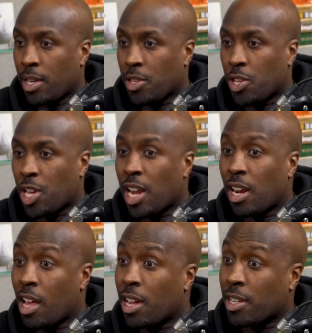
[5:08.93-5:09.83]
you got a
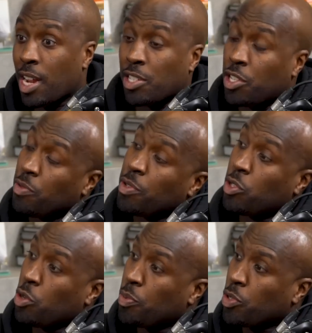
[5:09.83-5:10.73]
lot of Nigerian
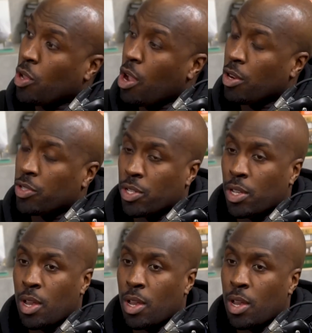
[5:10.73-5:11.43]
superstars.